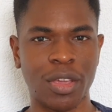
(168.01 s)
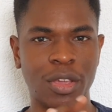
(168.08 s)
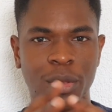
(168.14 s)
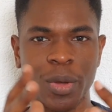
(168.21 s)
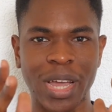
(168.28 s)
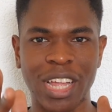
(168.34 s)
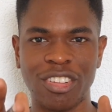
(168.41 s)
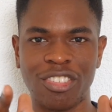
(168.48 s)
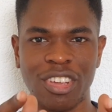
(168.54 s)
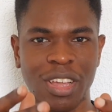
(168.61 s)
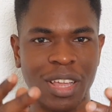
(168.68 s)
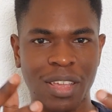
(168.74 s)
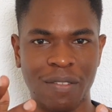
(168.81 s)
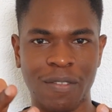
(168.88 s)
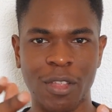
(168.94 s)
You can check
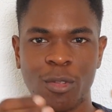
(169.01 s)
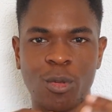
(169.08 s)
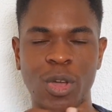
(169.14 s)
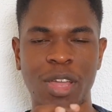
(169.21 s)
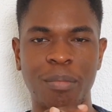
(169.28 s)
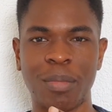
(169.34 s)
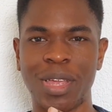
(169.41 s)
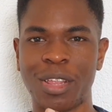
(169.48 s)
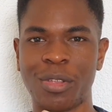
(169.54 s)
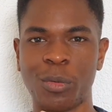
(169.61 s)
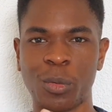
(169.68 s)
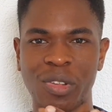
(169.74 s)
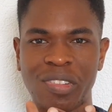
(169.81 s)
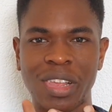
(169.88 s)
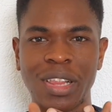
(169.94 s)
a video I made
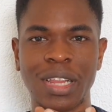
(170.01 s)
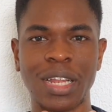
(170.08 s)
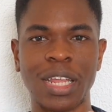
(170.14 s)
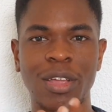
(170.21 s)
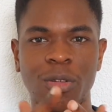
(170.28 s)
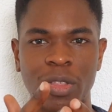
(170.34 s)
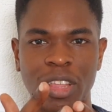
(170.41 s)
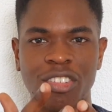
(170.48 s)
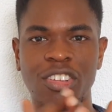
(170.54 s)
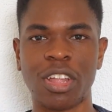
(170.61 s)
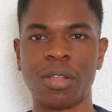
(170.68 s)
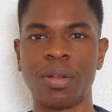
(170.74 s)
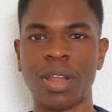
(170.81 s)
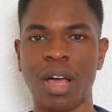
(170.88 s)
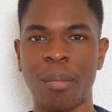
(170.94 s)
recently on the
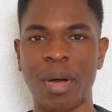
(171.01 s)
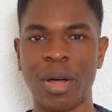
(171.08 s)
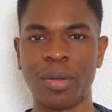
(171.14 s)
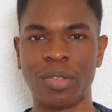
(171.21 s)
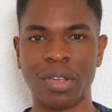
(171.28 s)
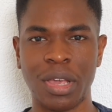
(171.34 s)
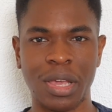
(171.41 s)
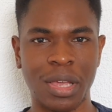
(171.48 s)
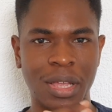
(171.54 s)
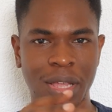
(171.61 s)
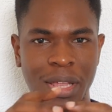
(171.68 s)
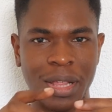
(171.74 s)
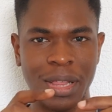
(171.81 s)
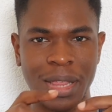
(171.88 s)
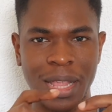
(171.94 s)
channel about
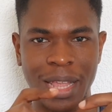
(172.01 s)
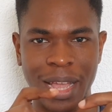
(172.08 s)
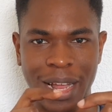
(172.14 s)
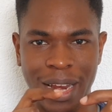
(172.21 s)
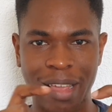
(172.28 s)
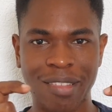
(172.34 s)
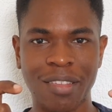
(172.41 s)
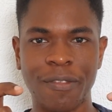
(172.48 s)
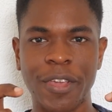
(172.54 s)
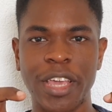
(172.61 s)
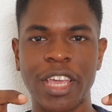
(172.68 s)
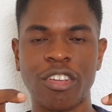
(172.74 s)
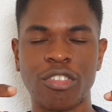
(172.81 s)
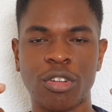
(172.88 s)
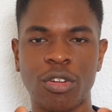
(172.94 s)
a
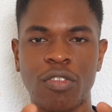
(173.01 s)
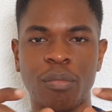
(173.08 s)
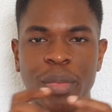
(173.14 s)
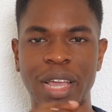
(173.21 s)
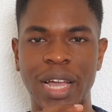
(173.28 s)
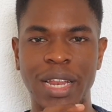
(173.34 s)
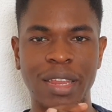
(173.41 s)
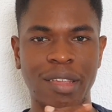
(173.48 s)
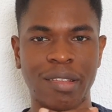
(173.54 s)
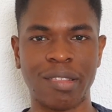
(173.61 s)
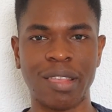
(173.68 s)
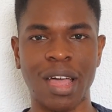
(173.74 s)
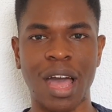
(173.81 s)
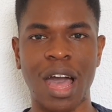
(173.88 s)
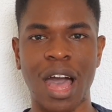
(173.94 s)
classification of mechanics.